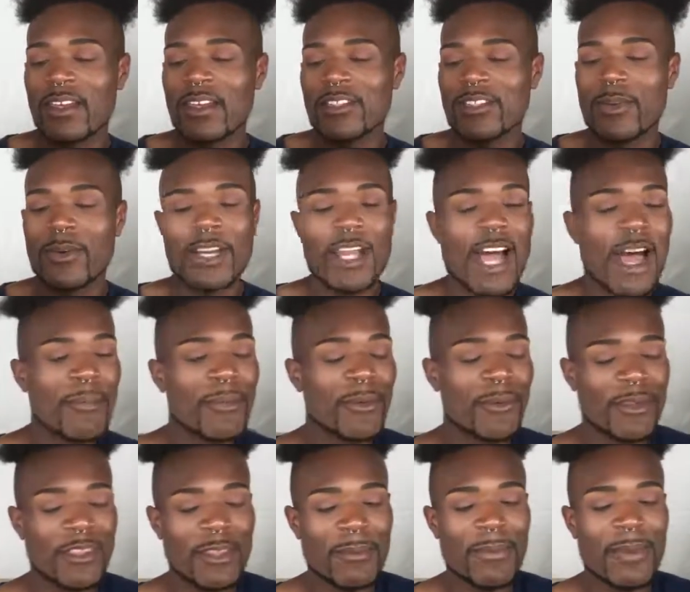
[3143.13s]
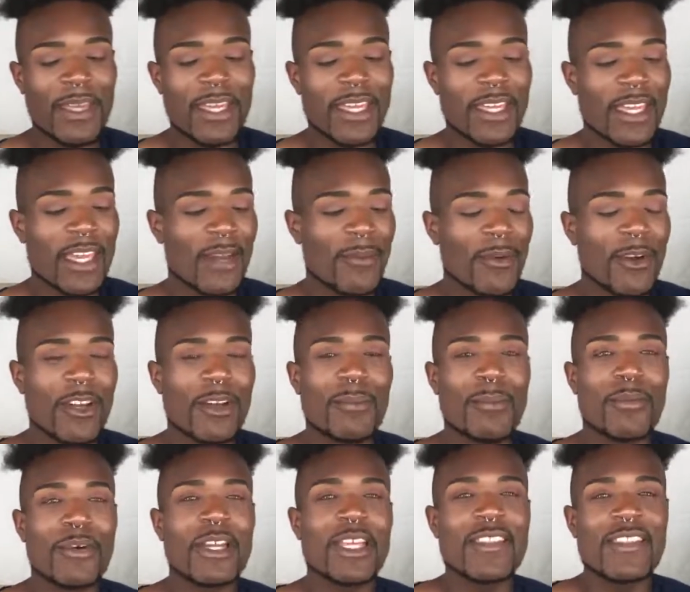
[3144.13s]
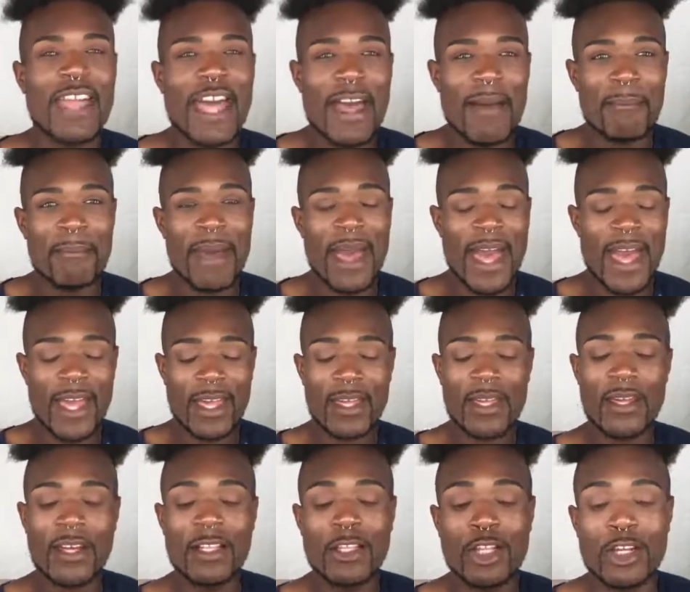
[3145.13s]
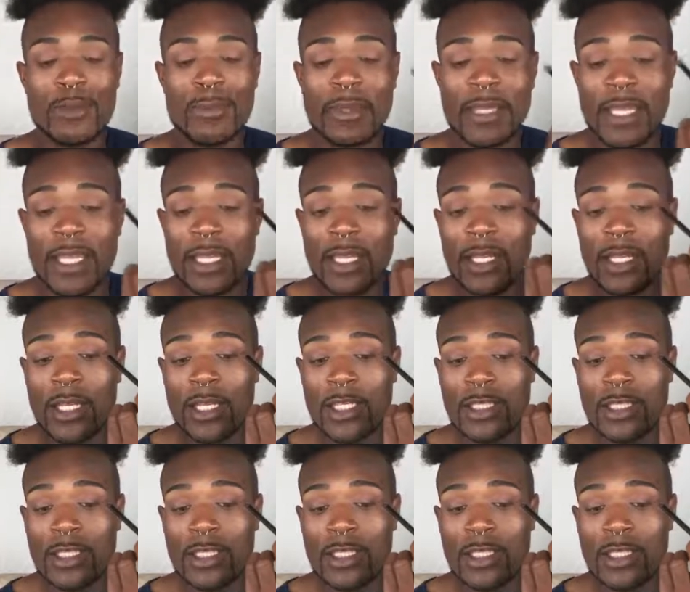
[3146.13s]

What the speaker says: So we're gonna hop in with the pink and we're gonna bring that back a little bit.